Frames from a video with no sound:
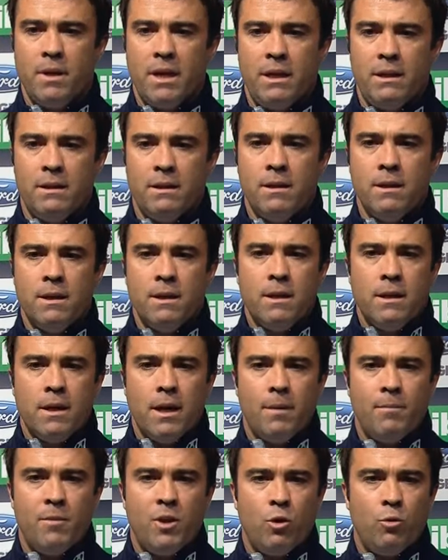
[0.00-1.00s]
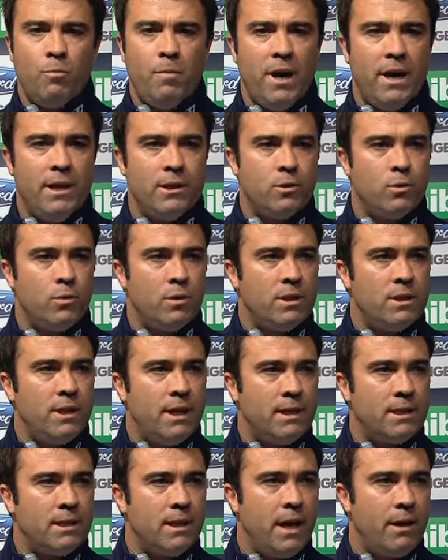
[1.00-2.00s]
mean um, that he'll pass all the
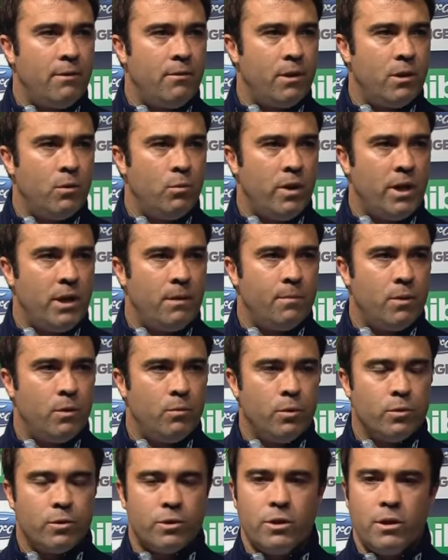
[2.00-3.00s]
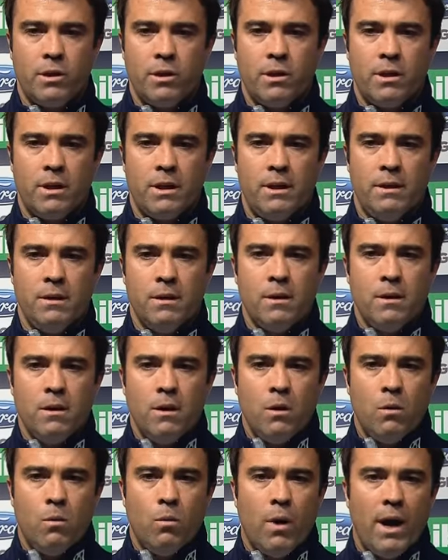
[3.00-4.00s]
tests later in the week, but we'll certainly
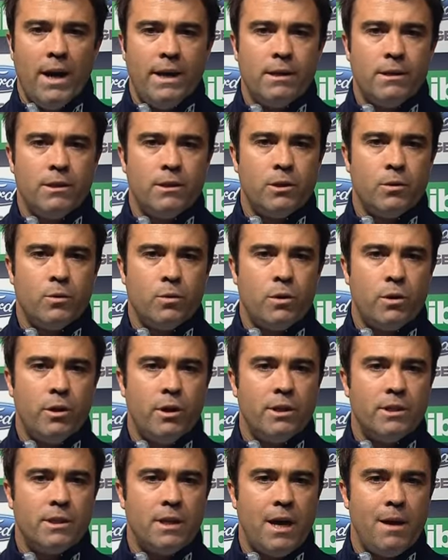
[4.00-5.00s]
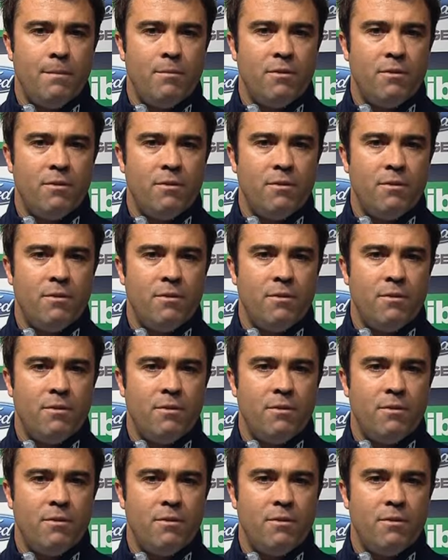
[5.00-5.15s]
wait until Thursday